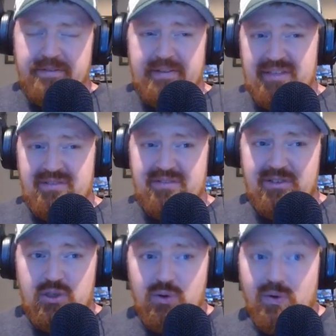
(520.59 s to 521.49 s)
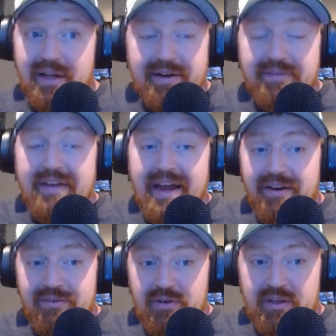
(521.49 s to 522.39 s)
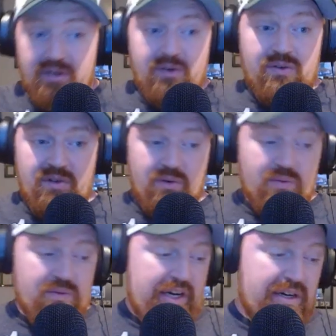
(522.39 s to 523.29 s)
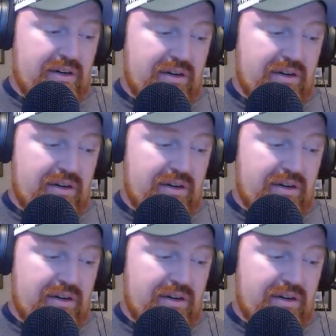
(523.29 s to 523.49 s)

feasibly do that if everything goes out right.